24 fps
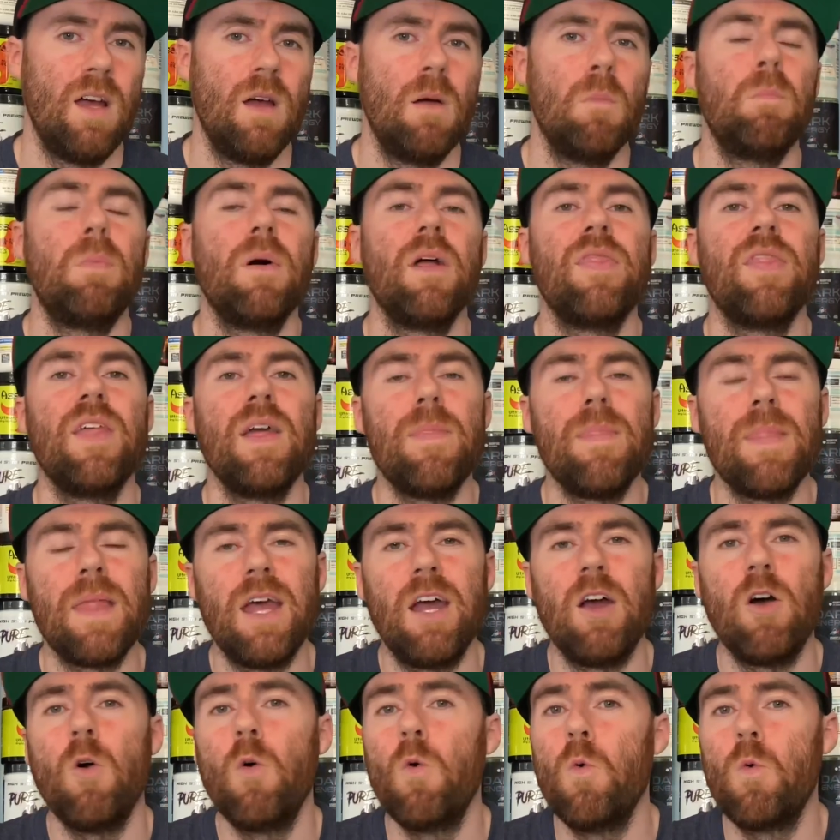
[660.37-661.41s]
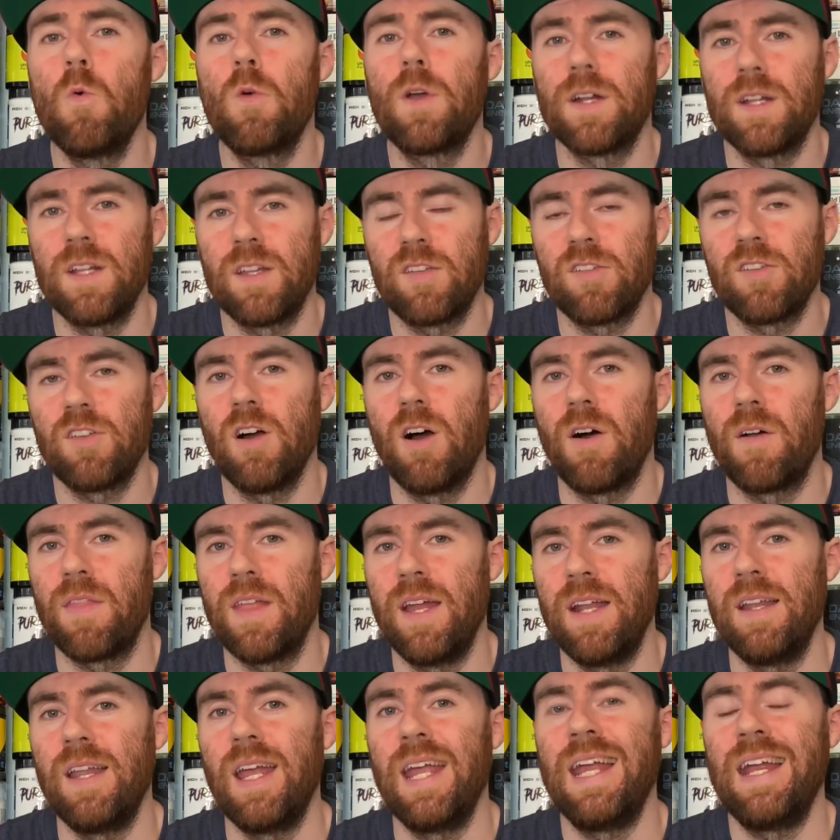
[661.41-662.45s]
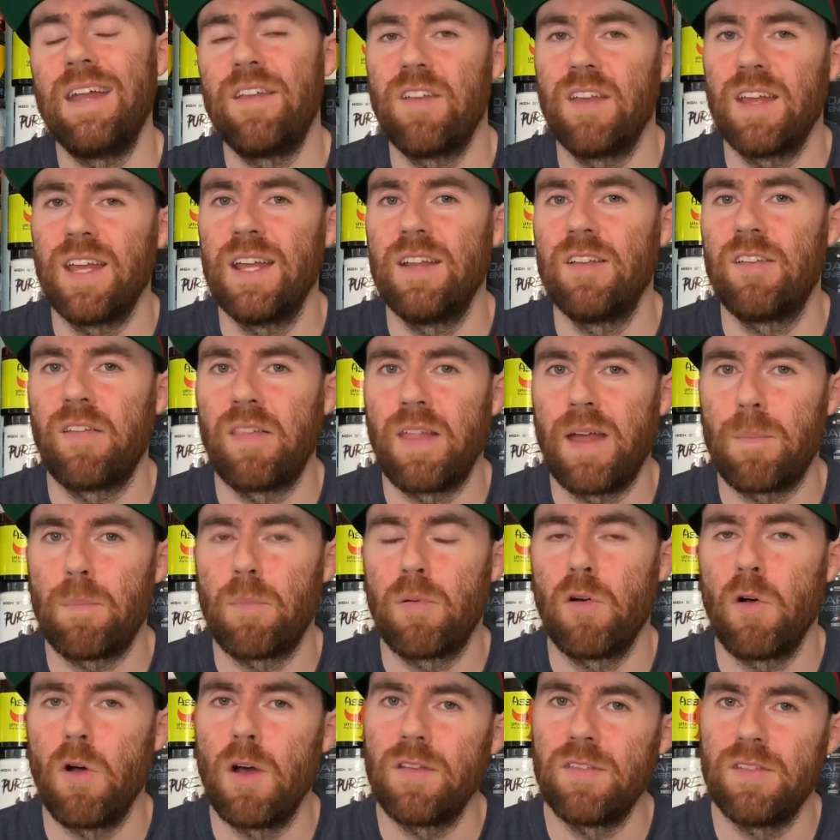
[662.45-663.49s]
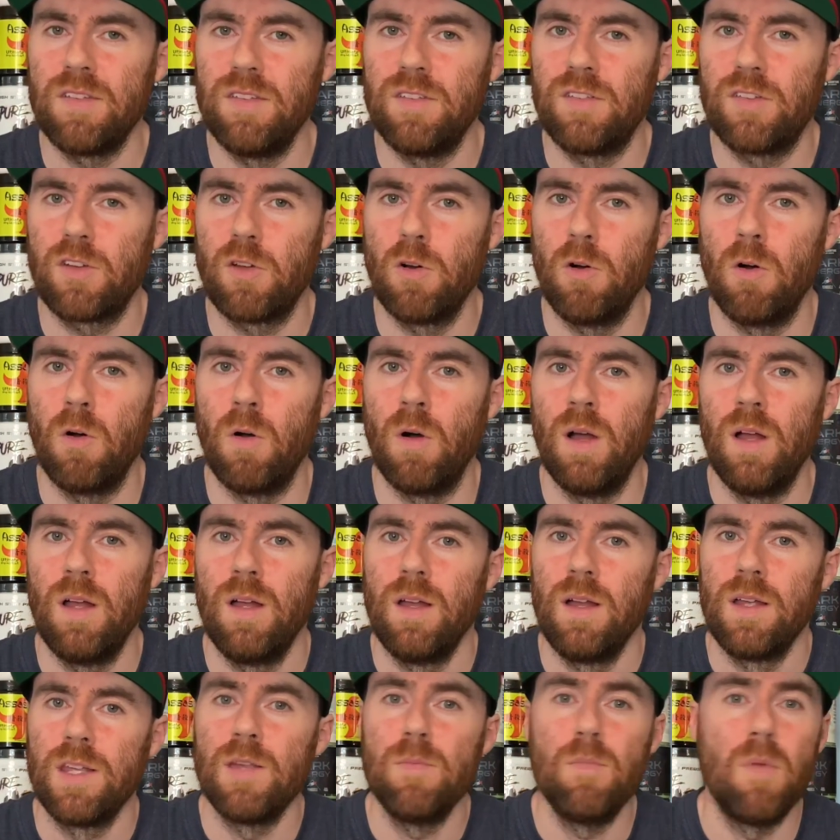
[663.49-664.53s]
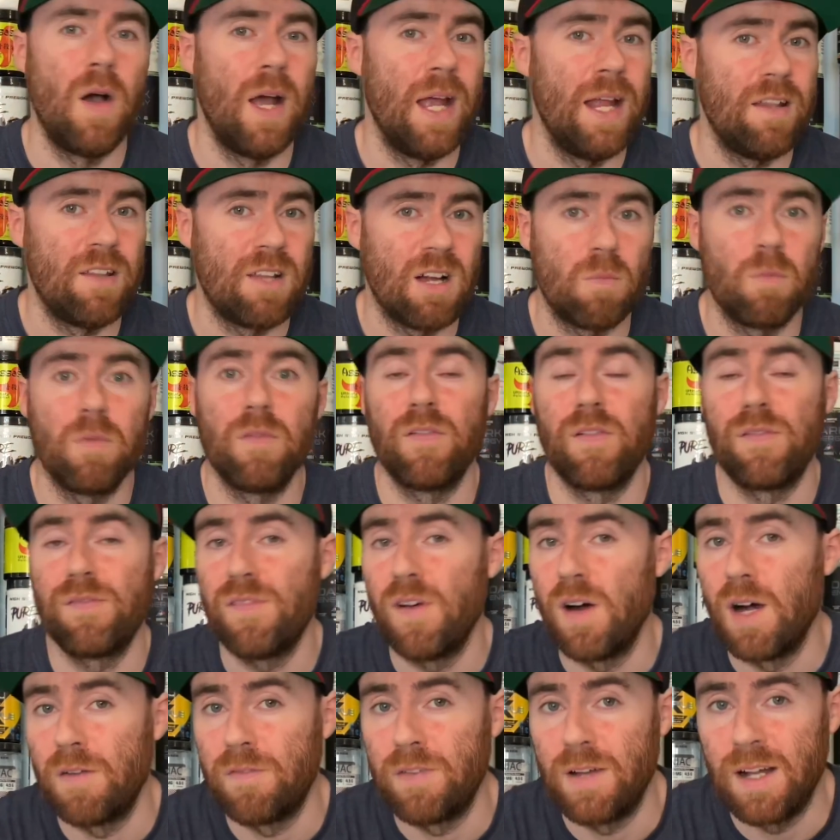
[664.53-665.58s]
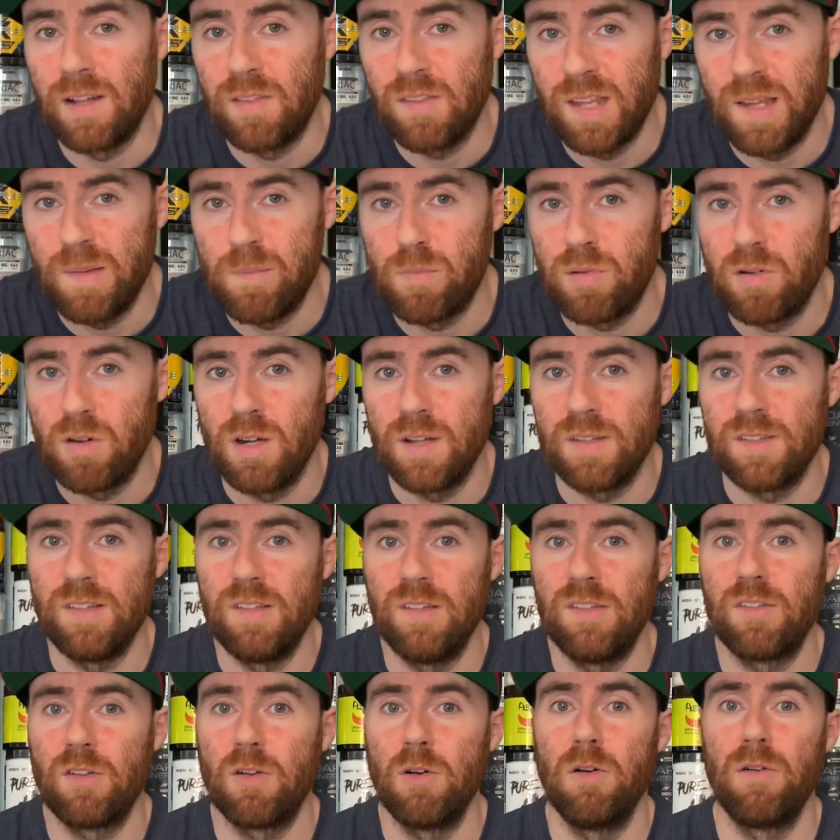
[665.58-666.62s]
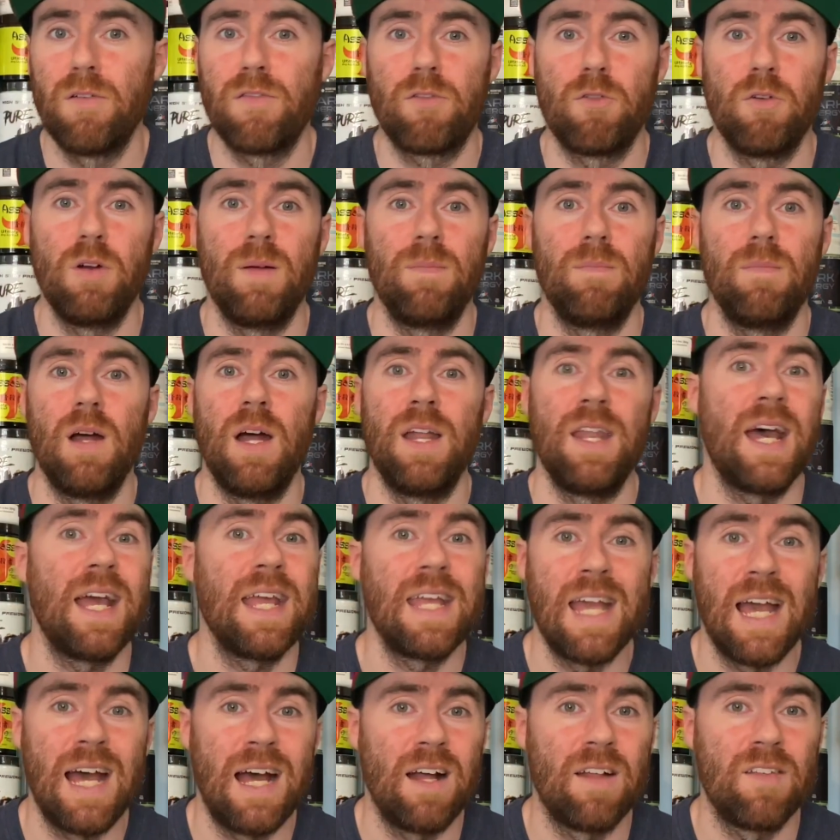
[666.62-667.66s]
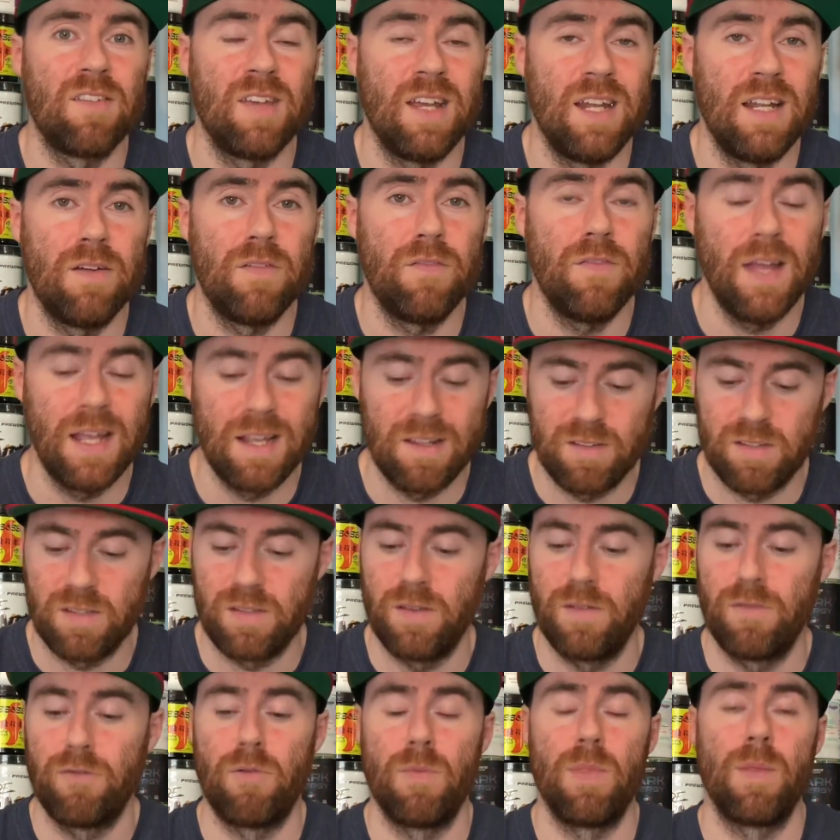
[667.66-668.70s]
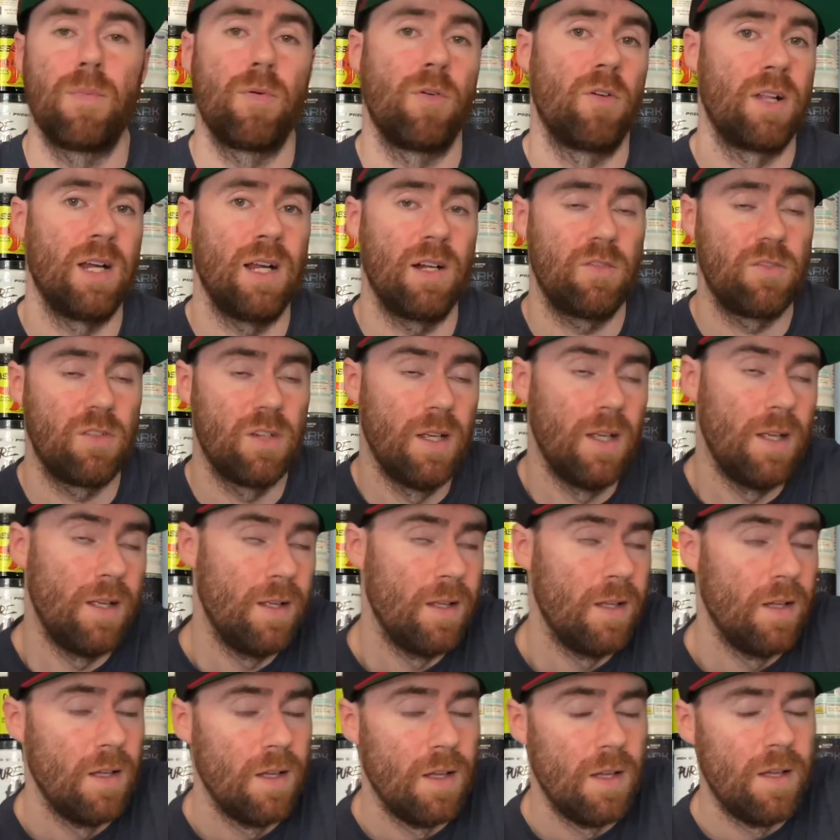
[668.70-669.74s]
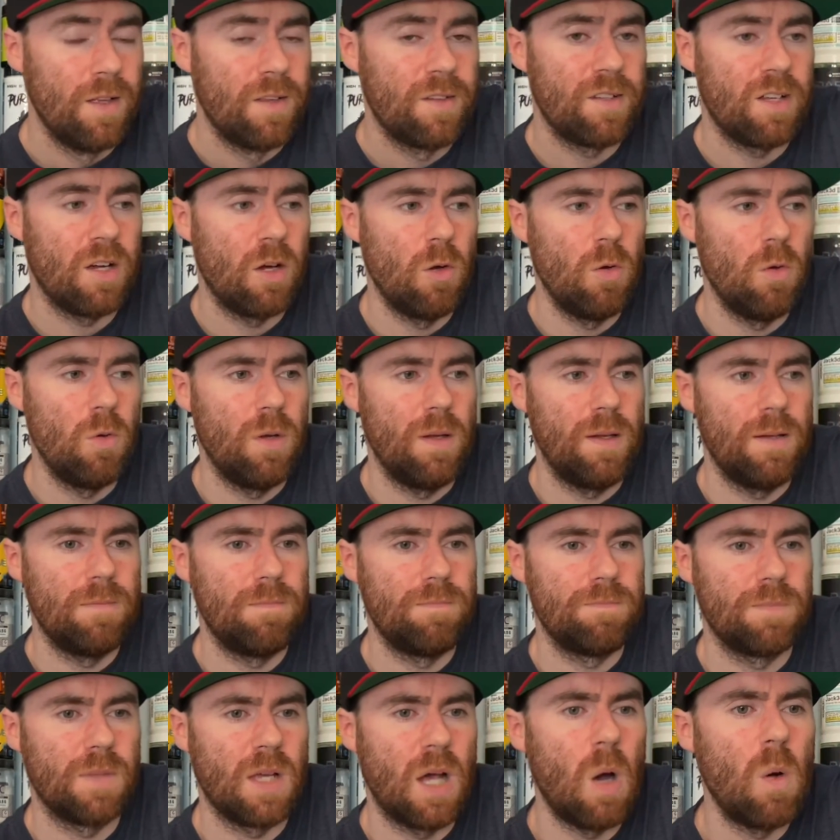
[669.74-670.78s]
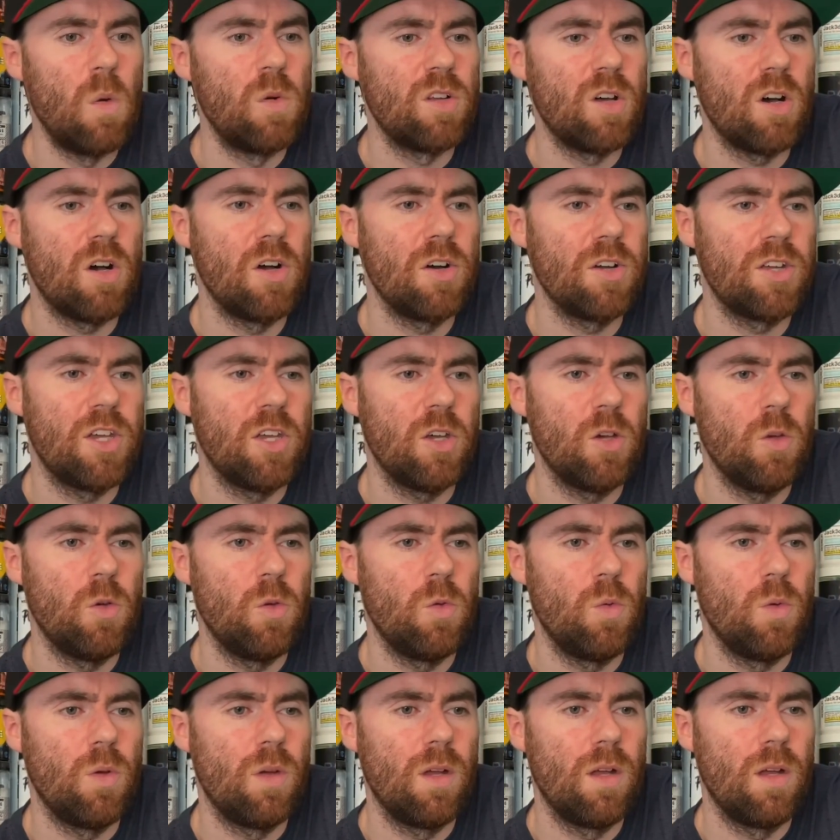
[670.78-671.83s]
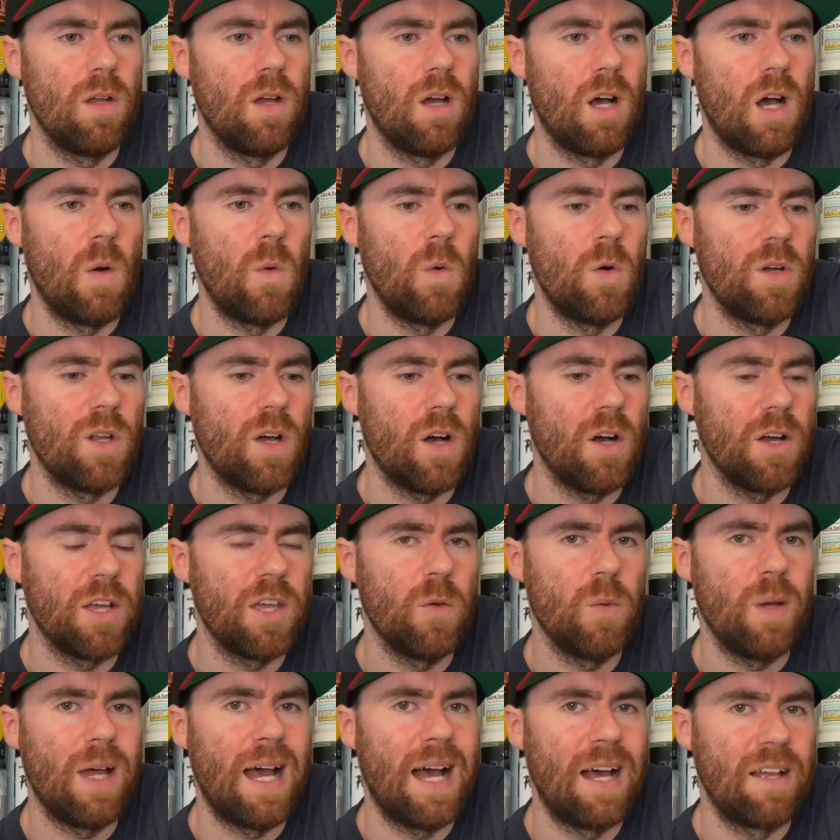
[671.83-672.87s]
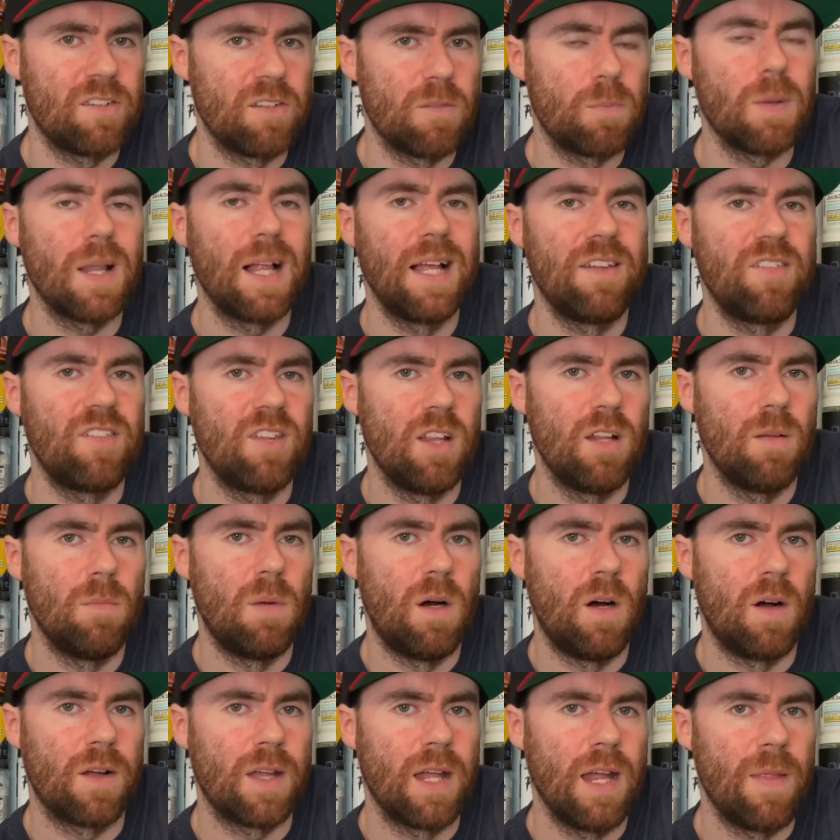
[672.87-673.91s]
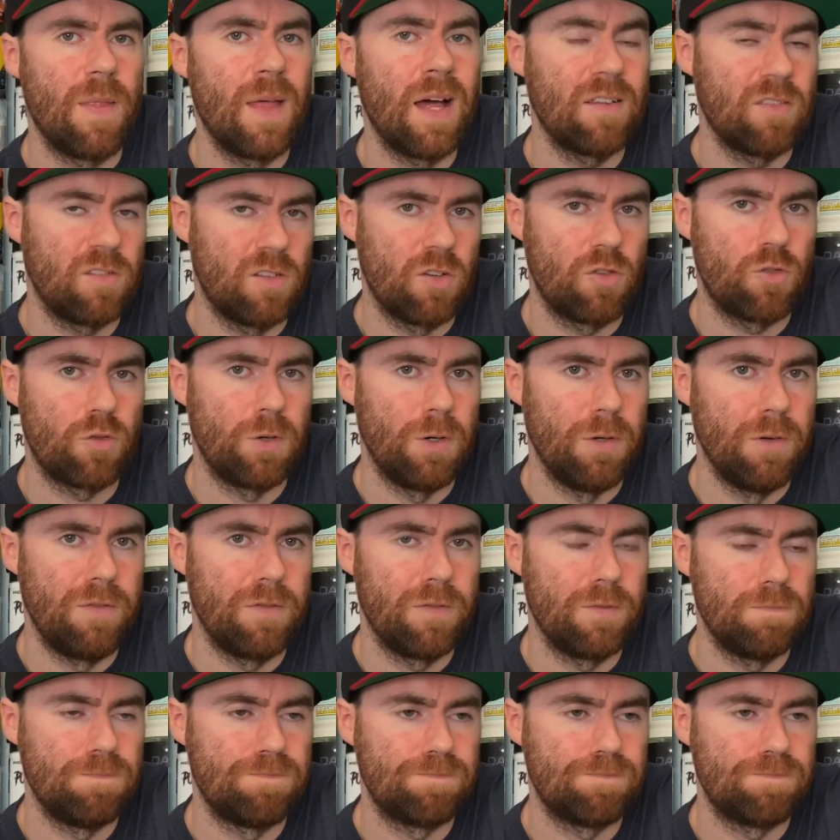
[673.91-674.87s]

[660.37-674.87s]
But then they're all going to start then eating into that pricing score. You might end up with a 5 out of 10 pricing score for an 8 out of 10 effects from the product. So I would argue it has a place in the market. That's the truth.